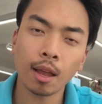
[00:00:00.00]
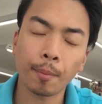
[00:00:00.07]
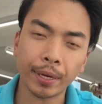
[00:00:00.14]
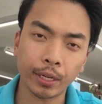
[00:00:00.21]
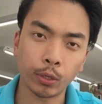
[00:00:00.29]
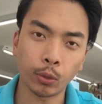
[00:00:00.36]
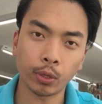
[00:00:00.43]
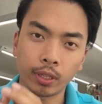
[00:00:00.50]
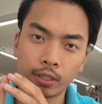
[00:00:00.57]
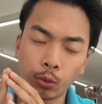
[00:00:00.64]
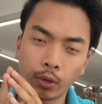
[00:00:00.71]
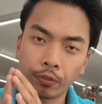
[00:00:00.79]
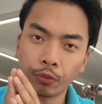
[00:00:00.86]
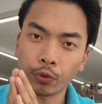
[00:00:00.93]
I'm gonna
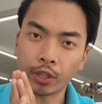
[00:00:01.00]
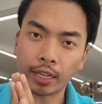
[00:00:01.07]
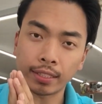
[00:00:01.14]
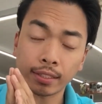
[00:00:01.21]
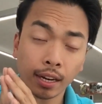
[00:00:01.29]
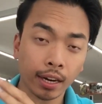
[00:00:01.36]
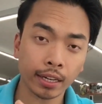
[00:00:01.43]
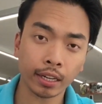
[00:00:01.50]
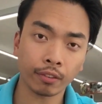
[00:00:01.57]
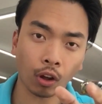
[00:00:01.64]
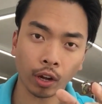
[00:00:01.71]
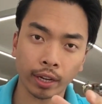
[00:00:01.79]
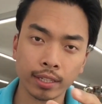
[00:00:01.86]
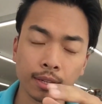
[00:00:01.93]
do it for the entirety
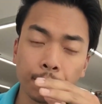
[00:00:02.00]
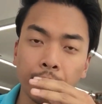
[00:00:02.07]
of August.